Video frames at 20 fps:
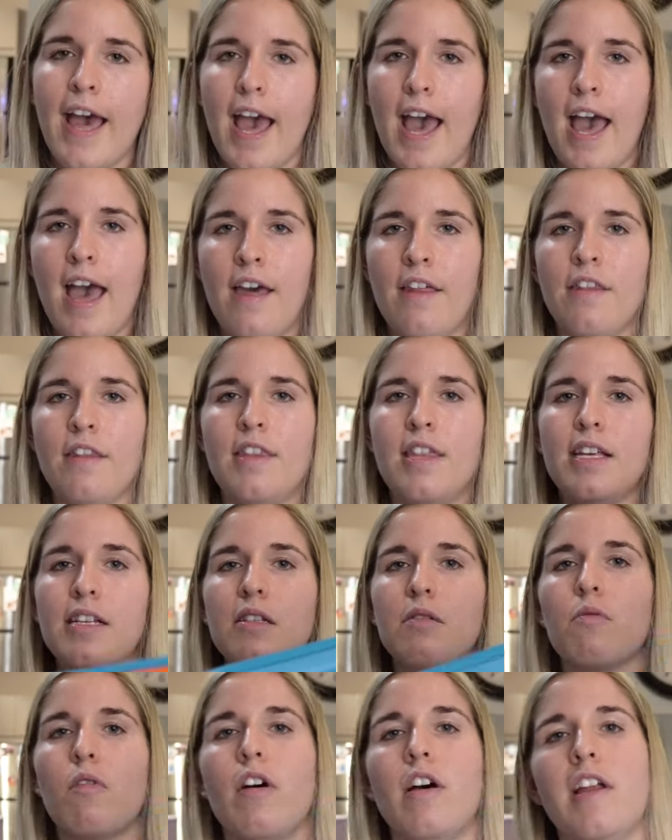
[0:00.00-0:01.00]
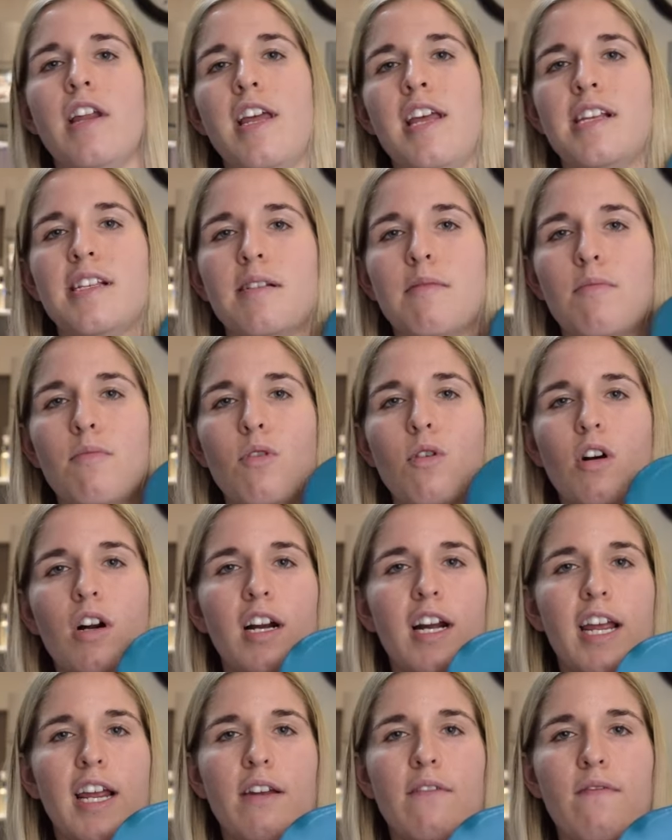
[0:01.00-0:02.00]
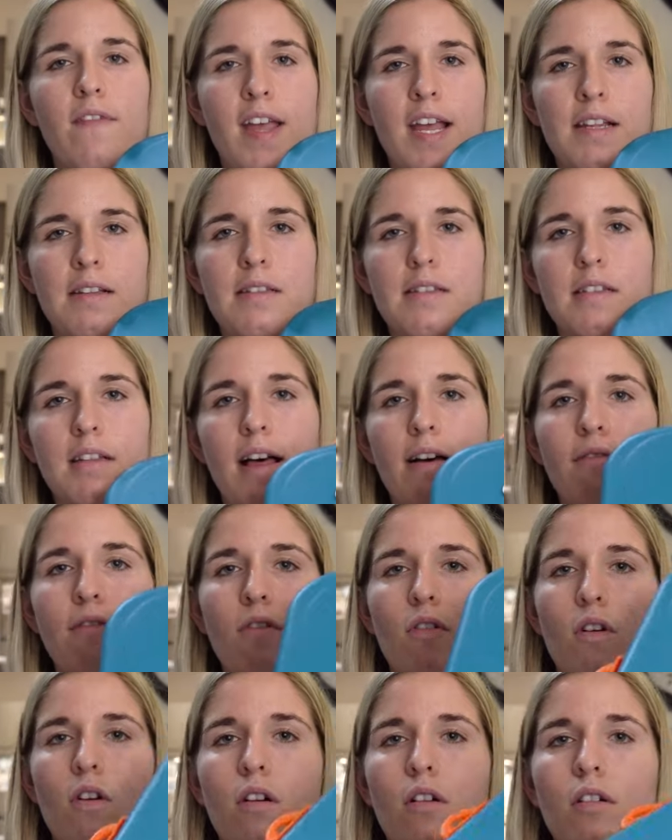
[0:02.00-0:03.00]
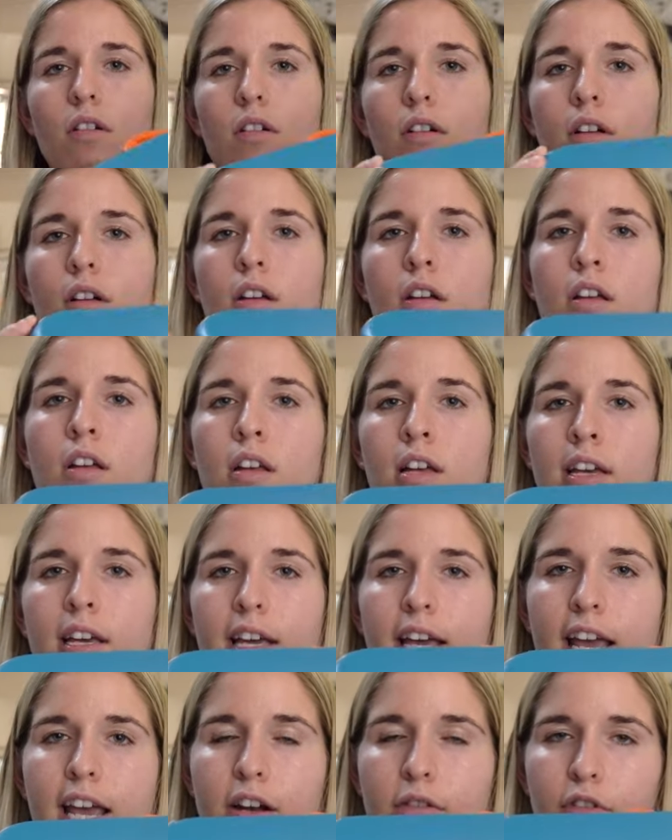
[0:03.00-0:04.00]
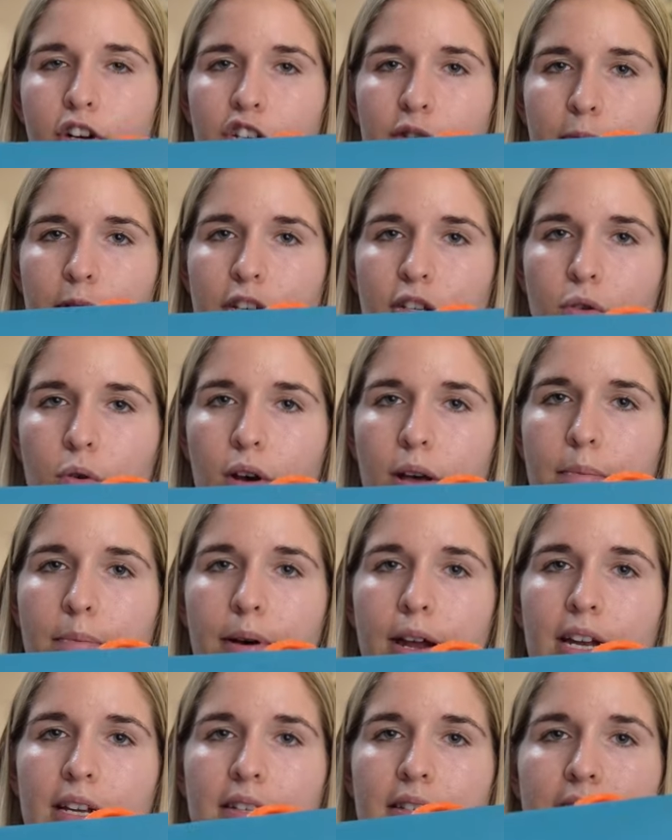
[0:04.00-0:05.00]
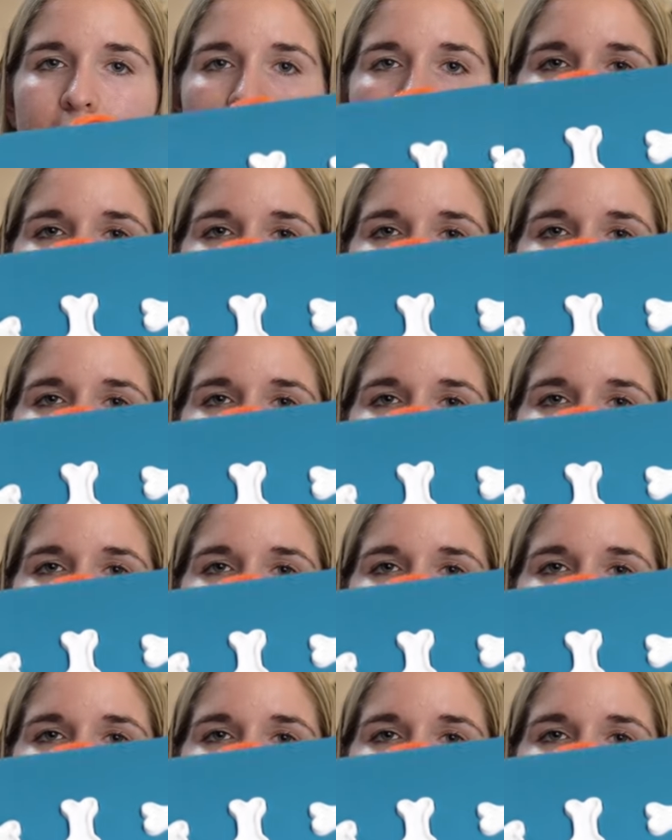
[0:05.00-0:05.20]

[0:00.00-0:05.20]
And this one is a more advanced level enrichment toy, but it's the